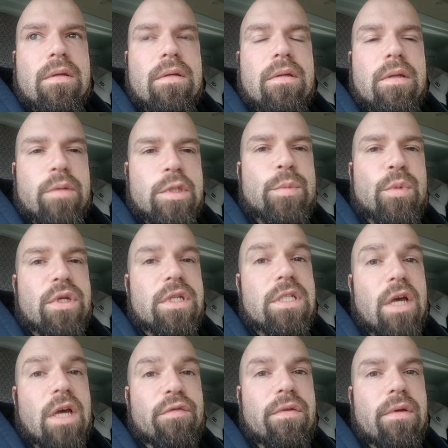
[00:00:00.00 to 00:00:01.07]
It was pretty
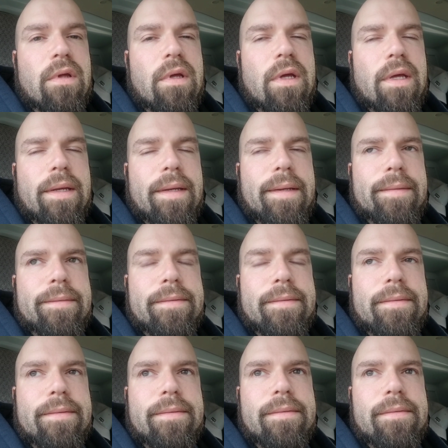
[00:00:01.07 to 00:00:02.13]
tough. I
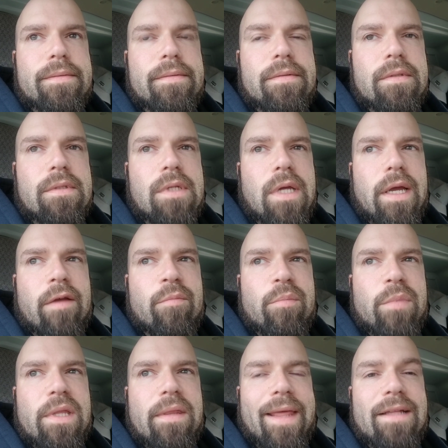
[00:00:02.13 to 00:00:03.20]
haven't
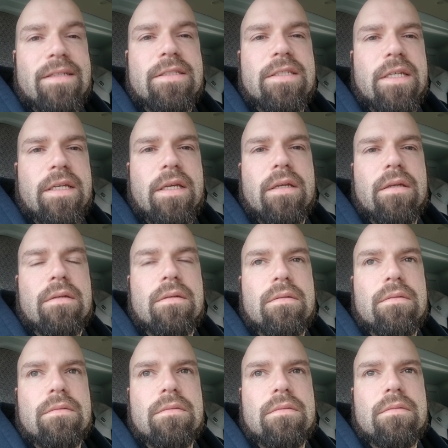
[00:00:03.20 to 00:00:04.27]
been that sick,
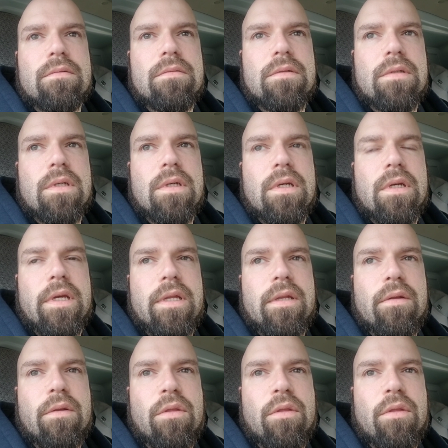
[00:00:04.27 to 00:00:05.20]
and